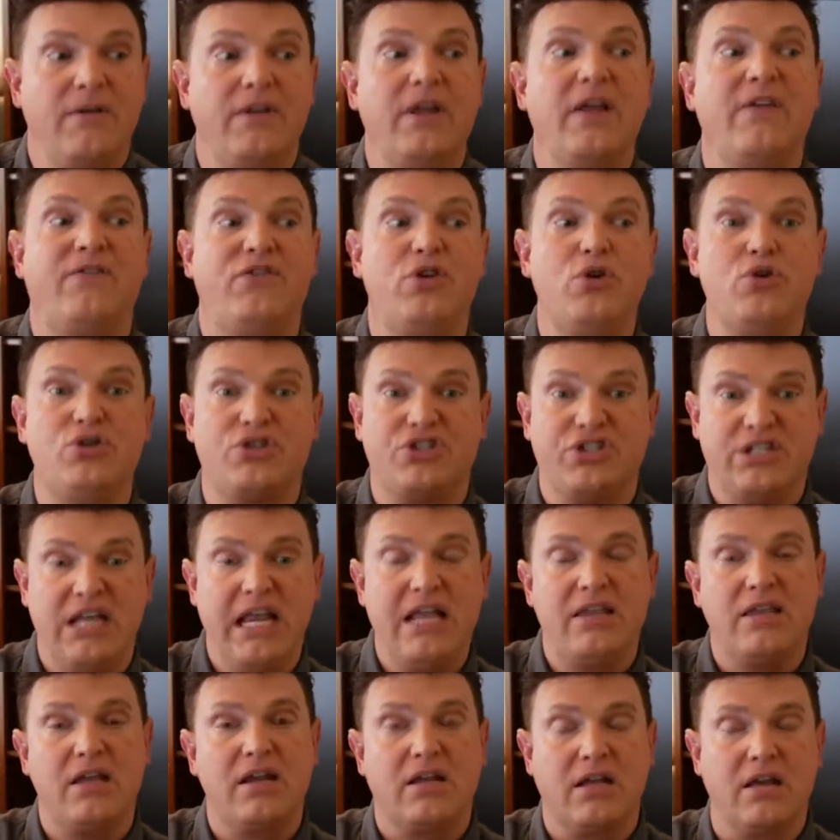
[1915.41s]
If you
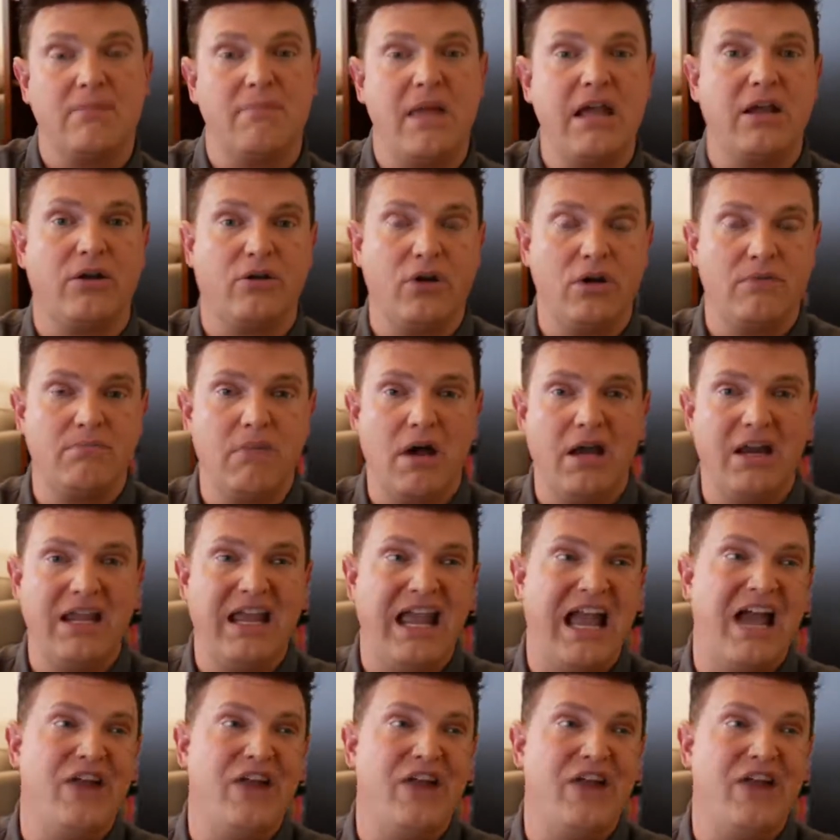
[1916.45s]
see that it can make good money